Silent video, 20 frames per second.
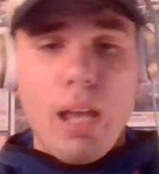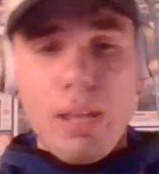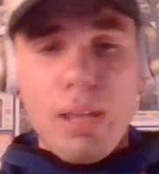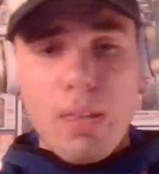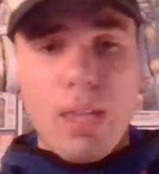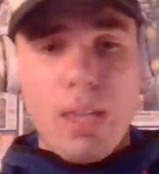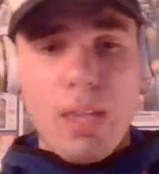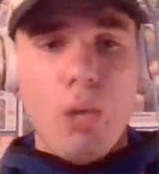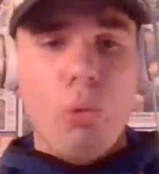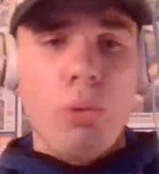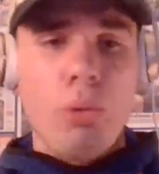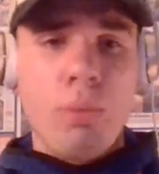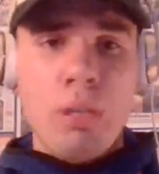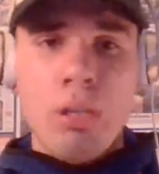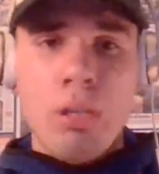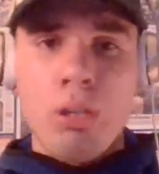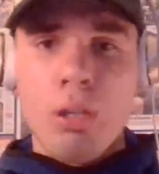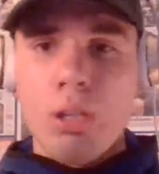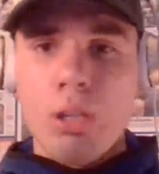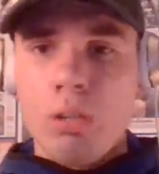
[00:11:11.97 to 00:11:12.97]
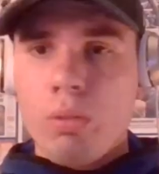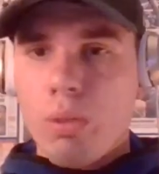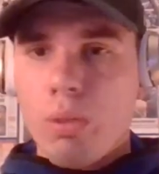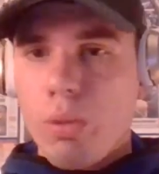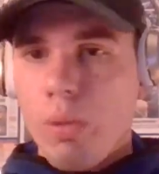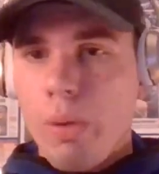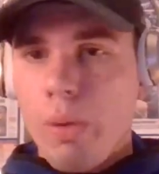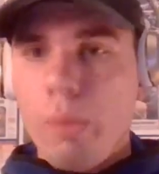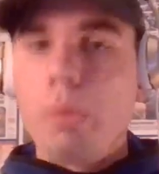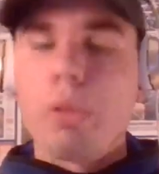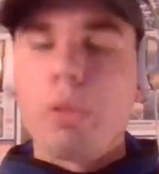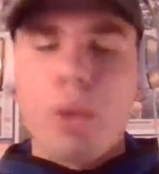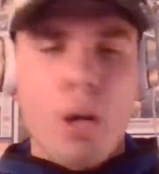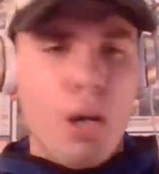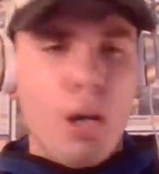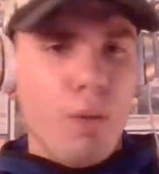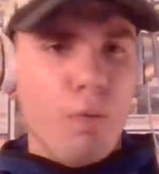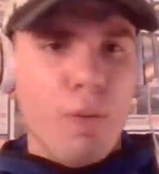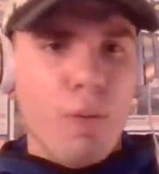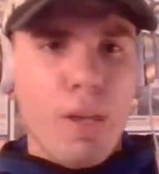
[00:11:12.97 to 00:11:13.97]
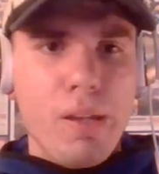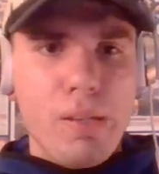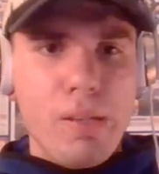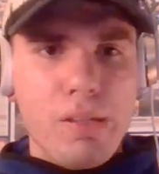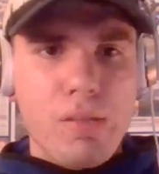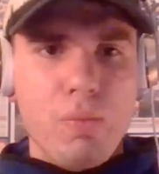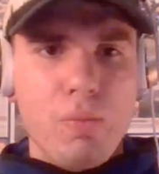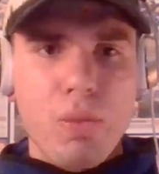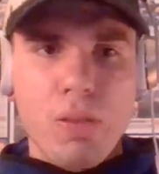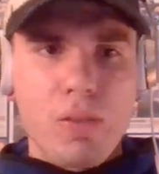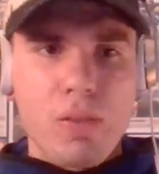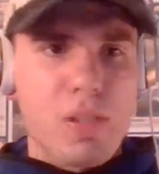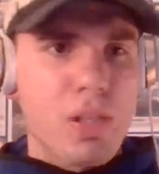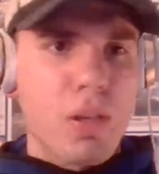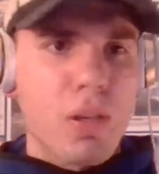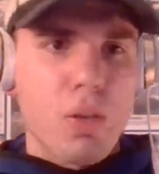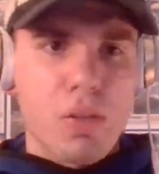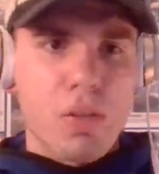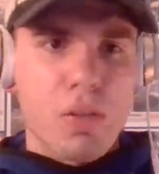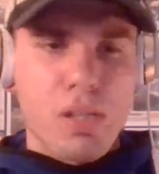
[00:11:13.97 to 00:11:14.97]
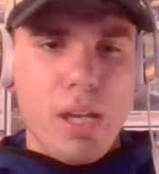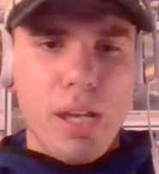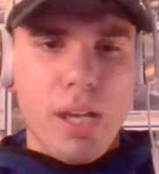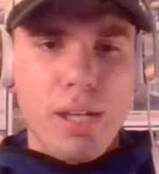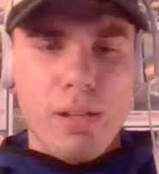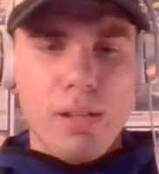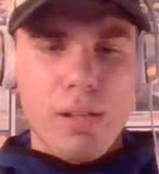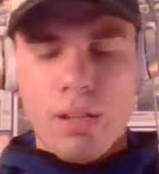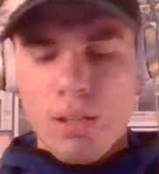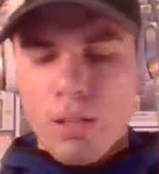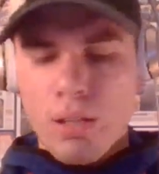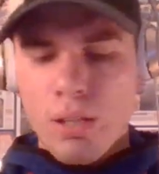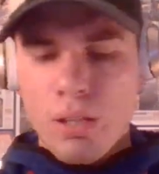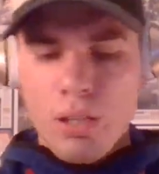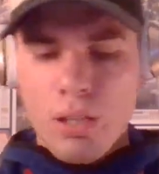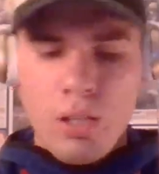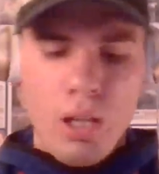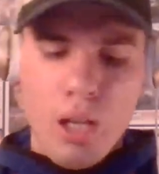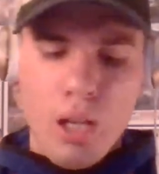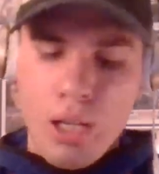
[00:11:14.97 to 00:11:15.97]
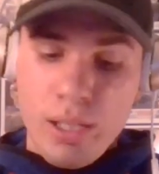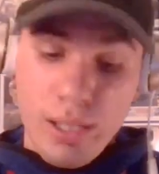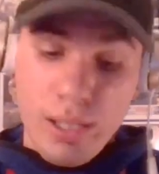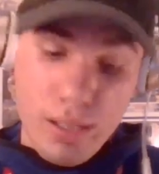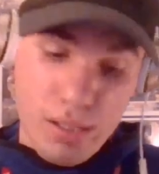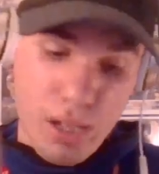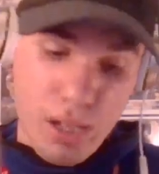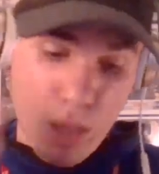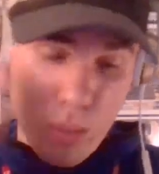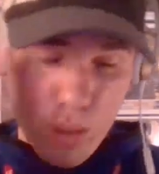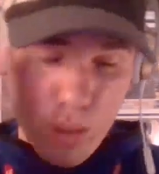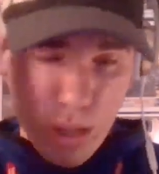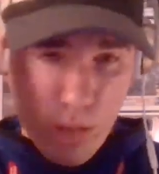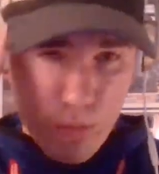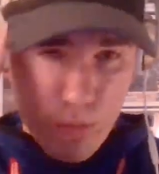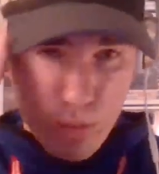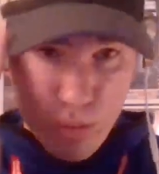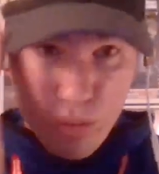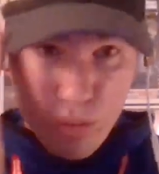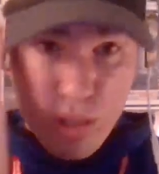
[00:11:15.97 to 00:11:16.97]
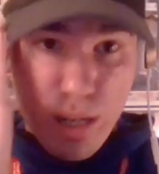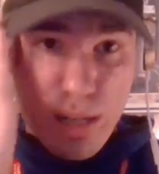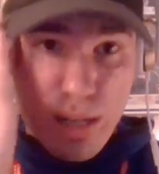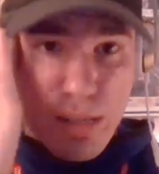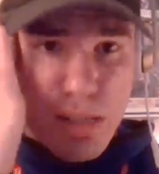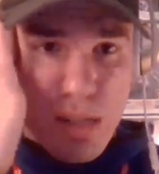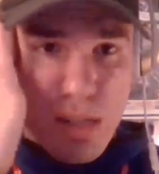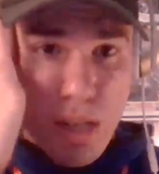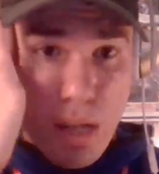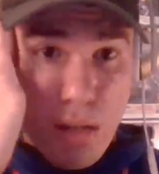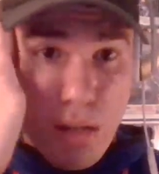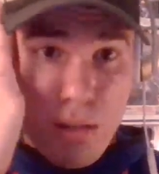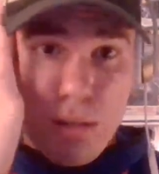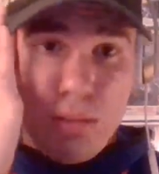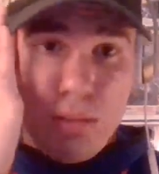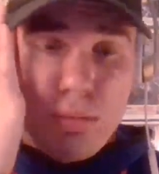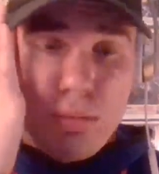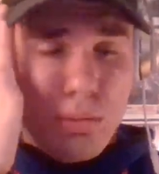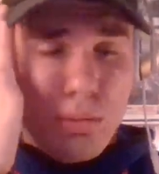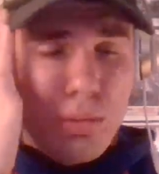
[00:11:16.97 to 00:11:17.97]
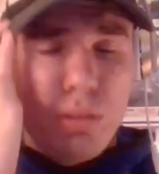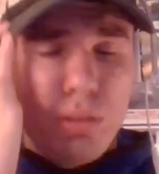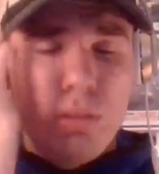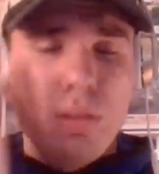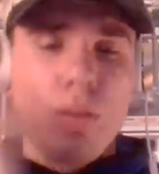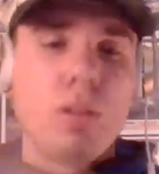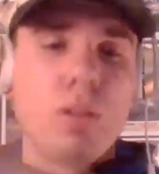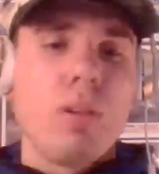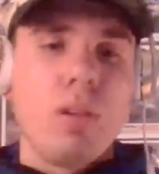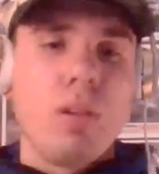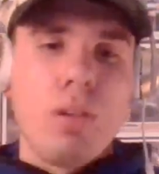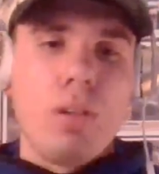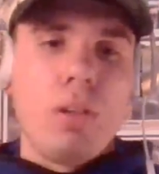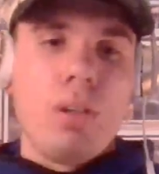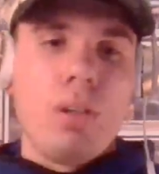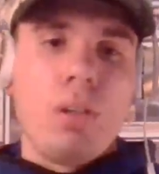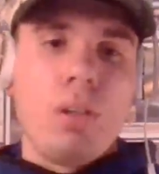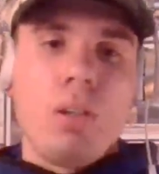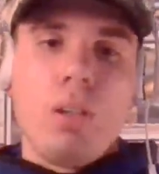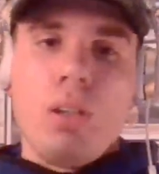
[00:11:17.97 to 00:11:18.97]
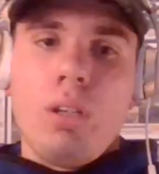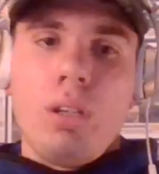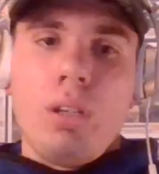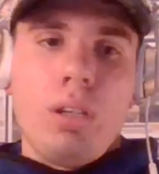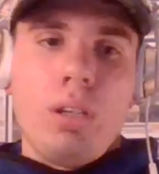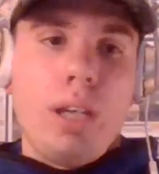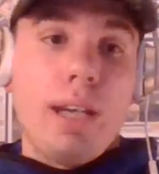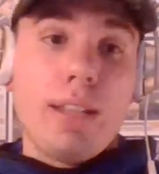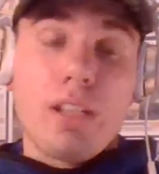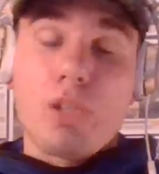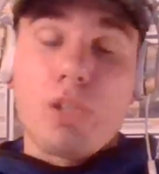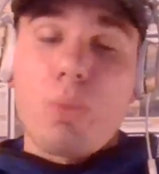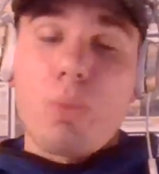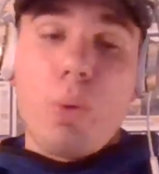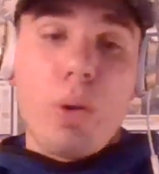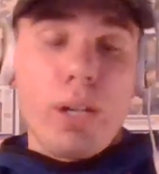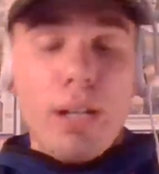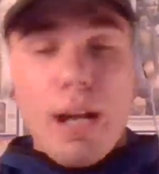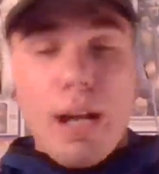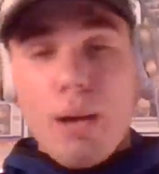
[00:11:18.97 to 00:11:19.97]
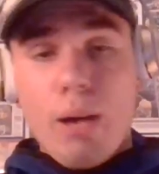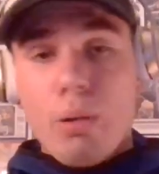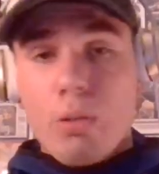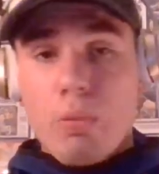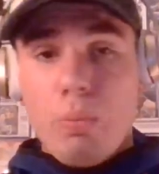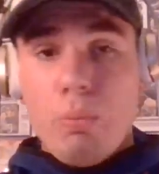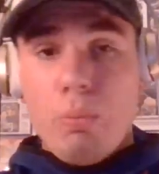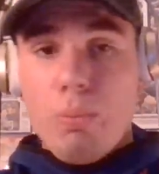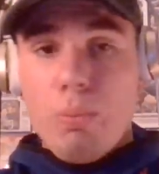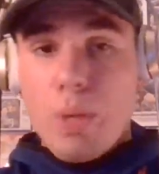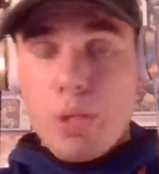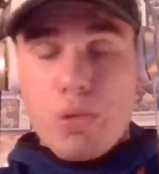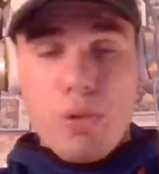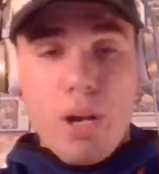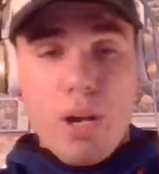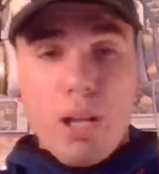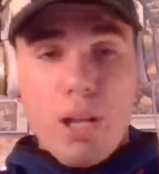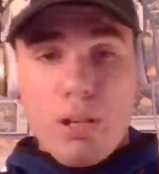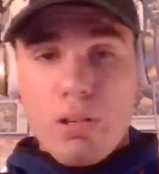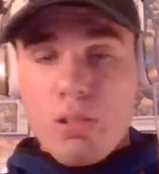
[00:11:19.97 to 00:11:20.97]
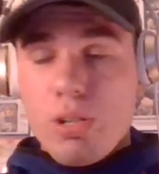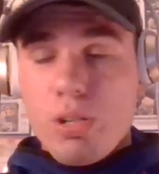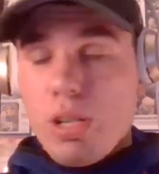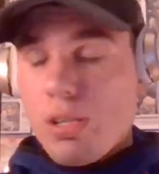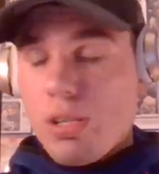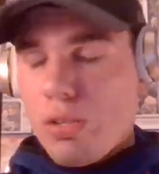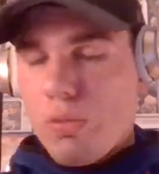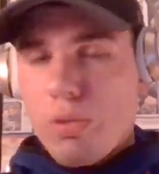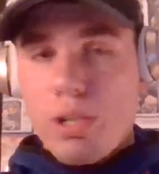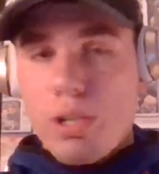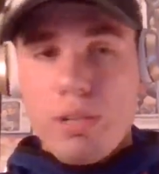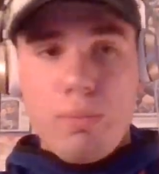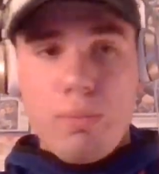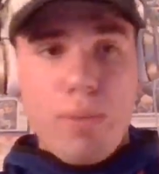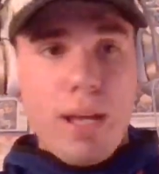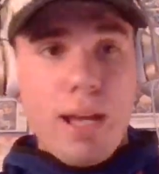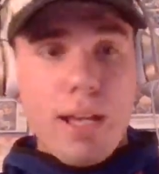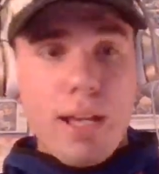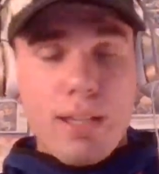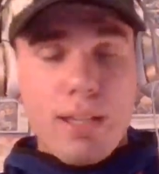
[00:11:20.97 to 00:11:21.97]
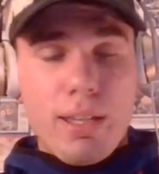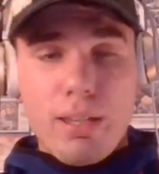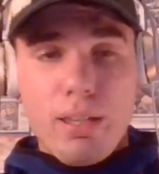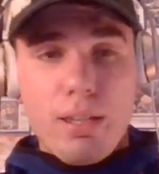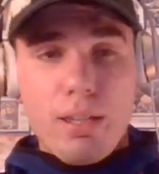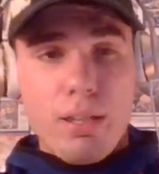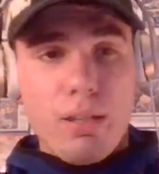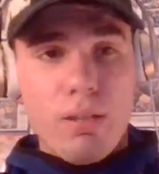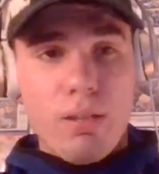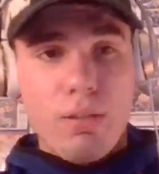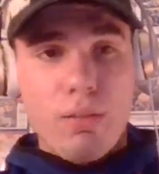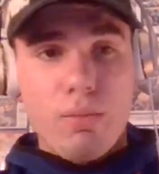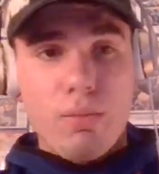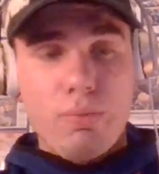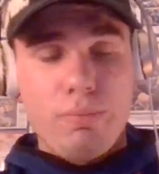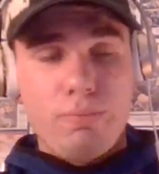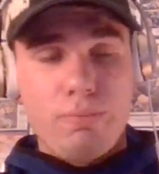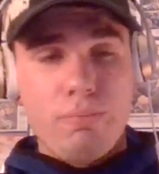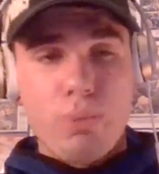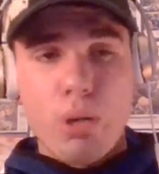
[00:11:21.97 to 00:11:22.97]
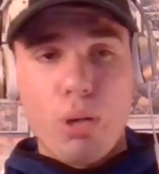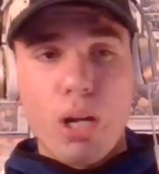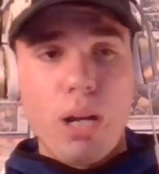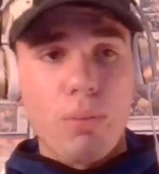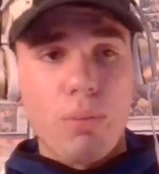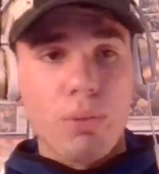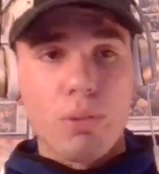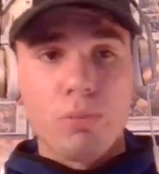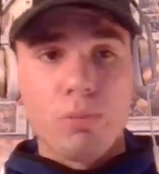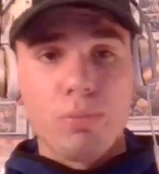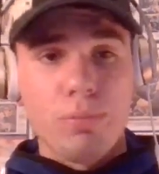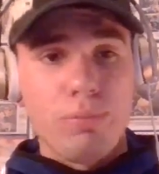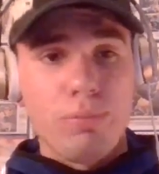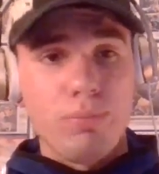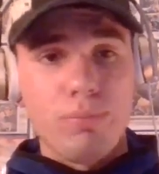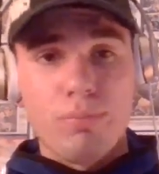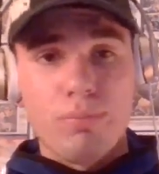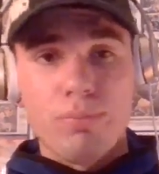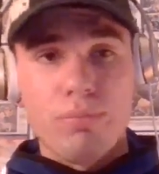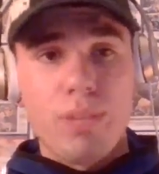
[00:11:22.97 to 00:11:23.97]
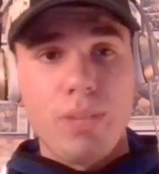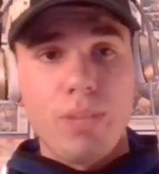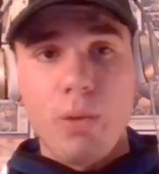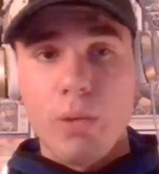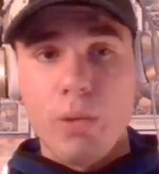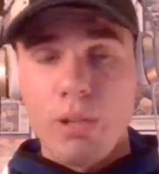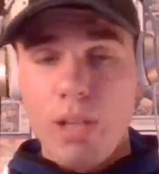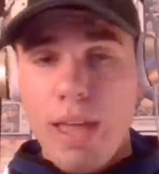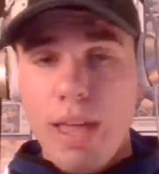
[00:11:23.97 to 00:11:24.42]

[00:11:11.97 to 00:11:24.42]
think he would be good with the offense with his skill set. He is coming off a torn ACL. At this point, I would much rather address the running back problem that we